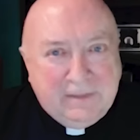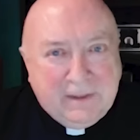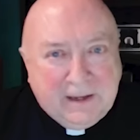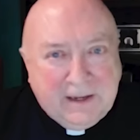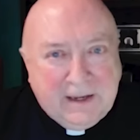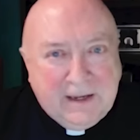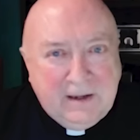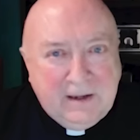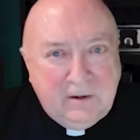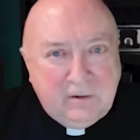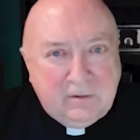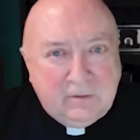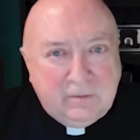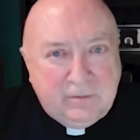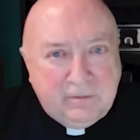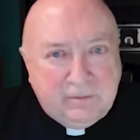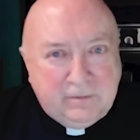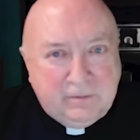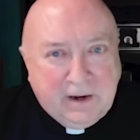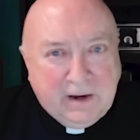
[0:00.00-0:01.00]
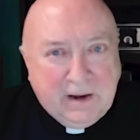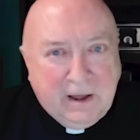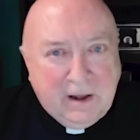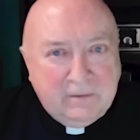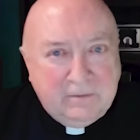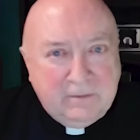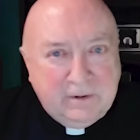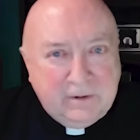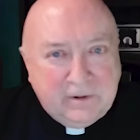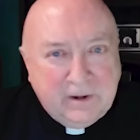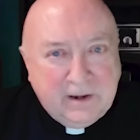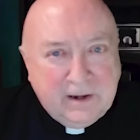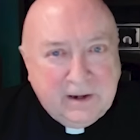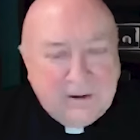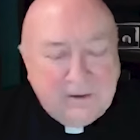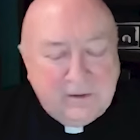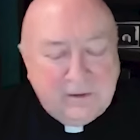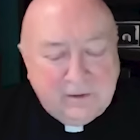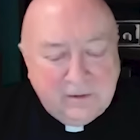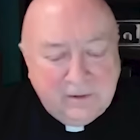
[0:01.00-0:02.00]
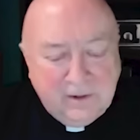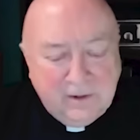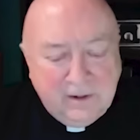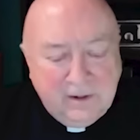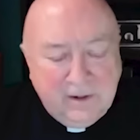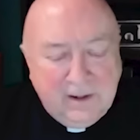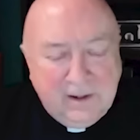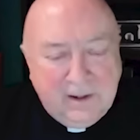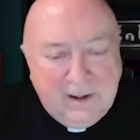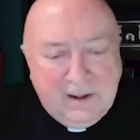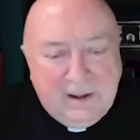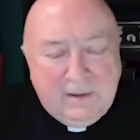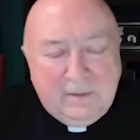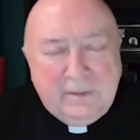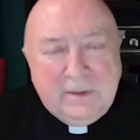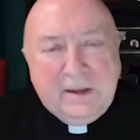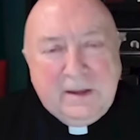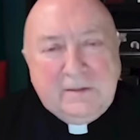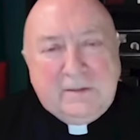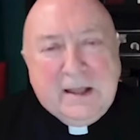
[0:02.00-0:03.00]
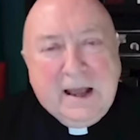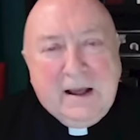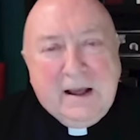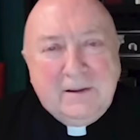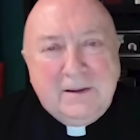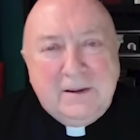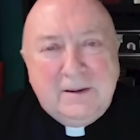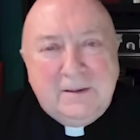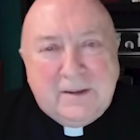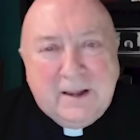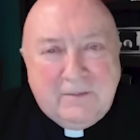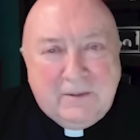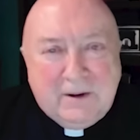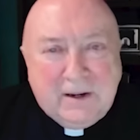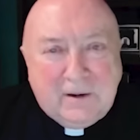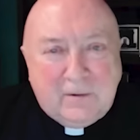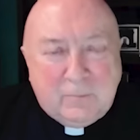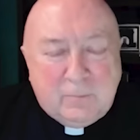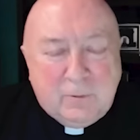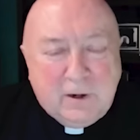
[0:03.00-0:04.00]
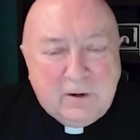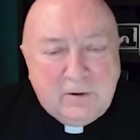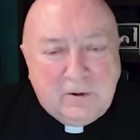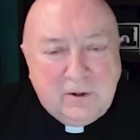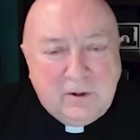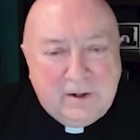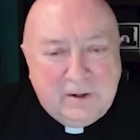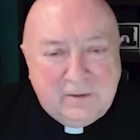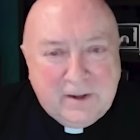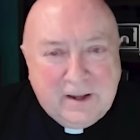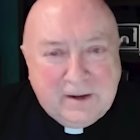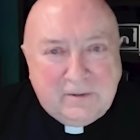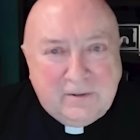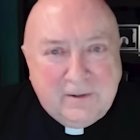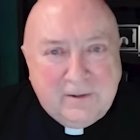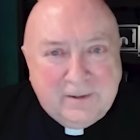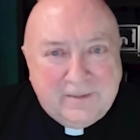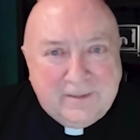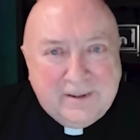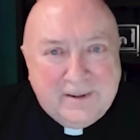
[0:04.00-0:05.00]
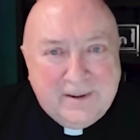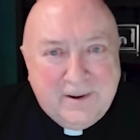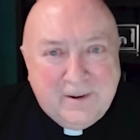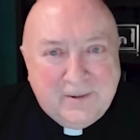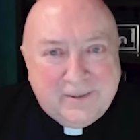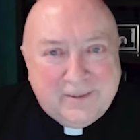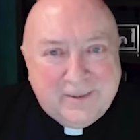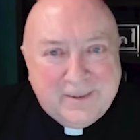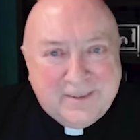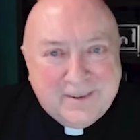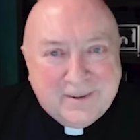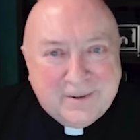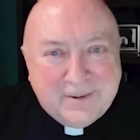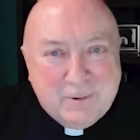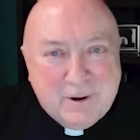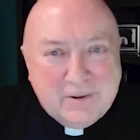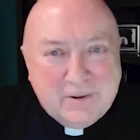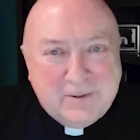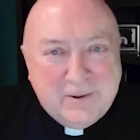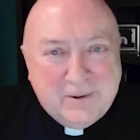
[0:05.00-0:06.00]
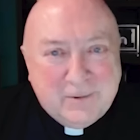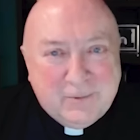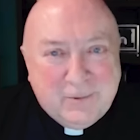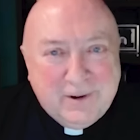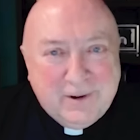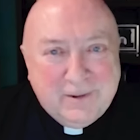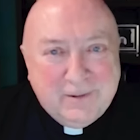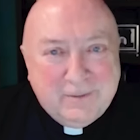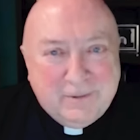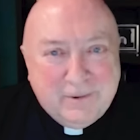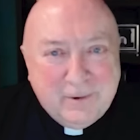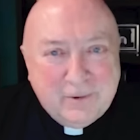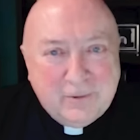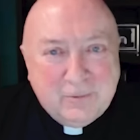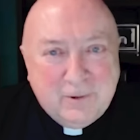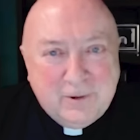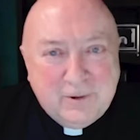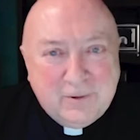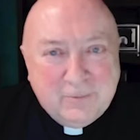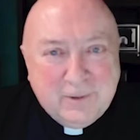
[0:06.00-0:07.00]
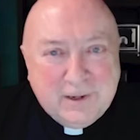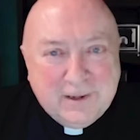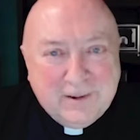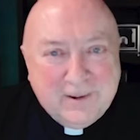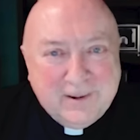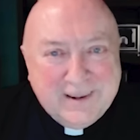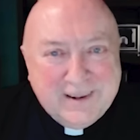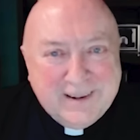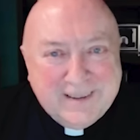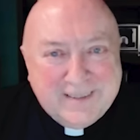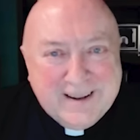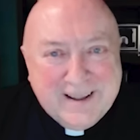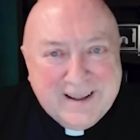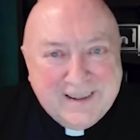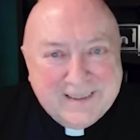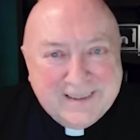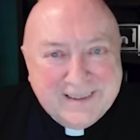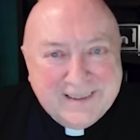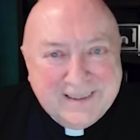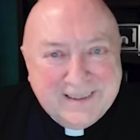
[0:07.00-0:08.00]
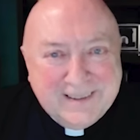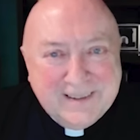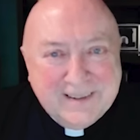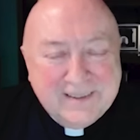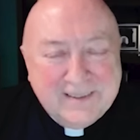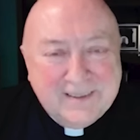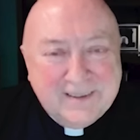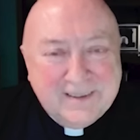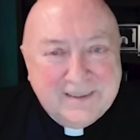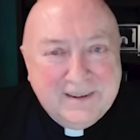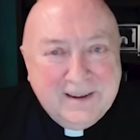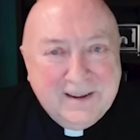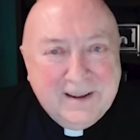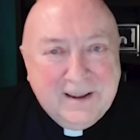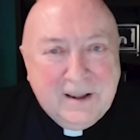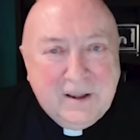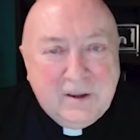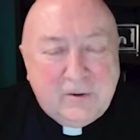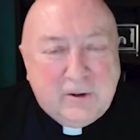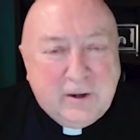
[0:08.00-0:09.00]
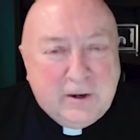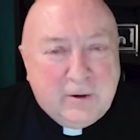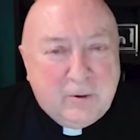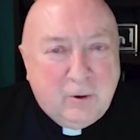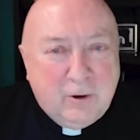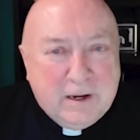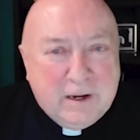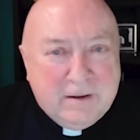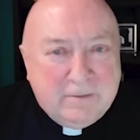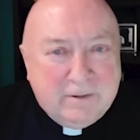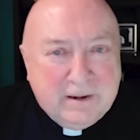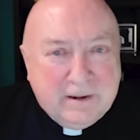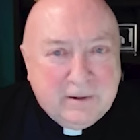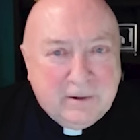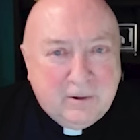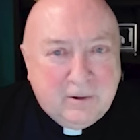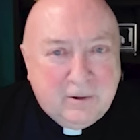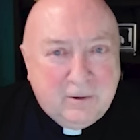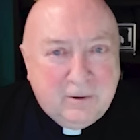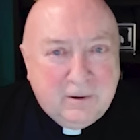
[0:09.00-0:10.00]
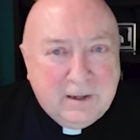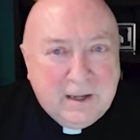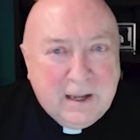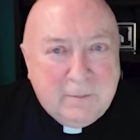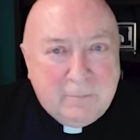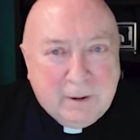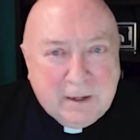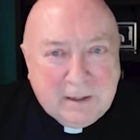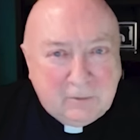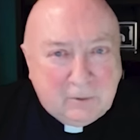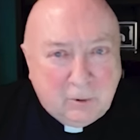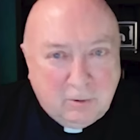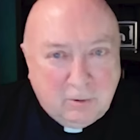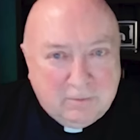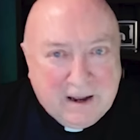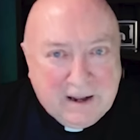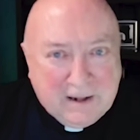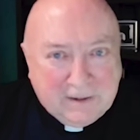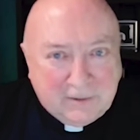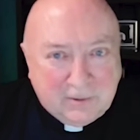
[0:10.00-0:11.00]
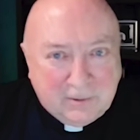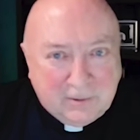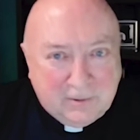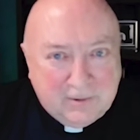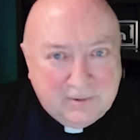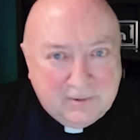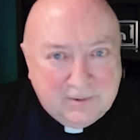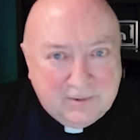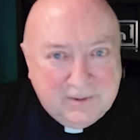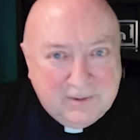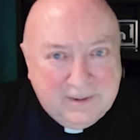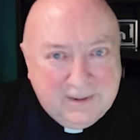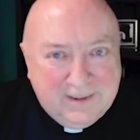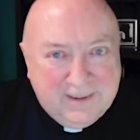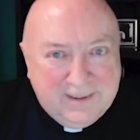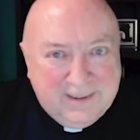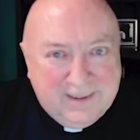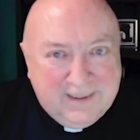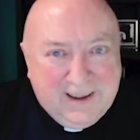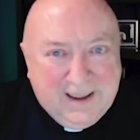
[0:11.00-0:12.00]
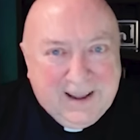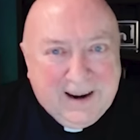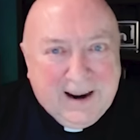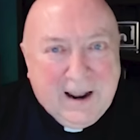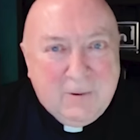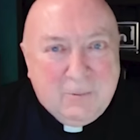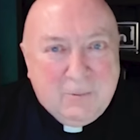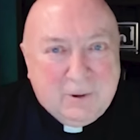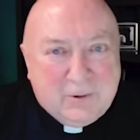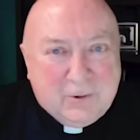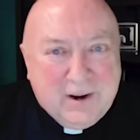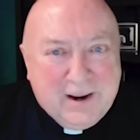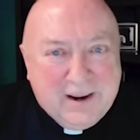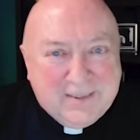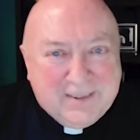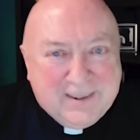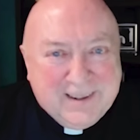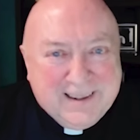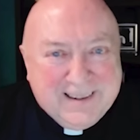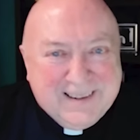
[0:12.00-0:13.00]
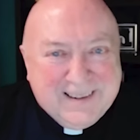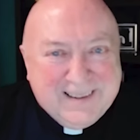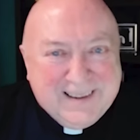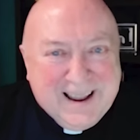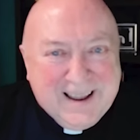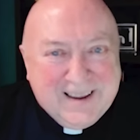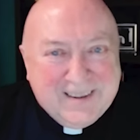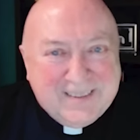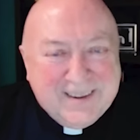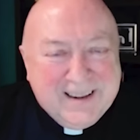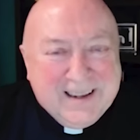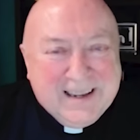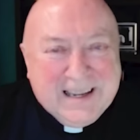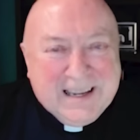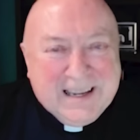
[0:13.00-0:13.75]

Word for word: and the keys fell out of his hands. The Italians have an expression, His Excellency knows this expression. It's one of the first ones we learn in Italian. Se non è vero, è ben trovato. And I would translate it as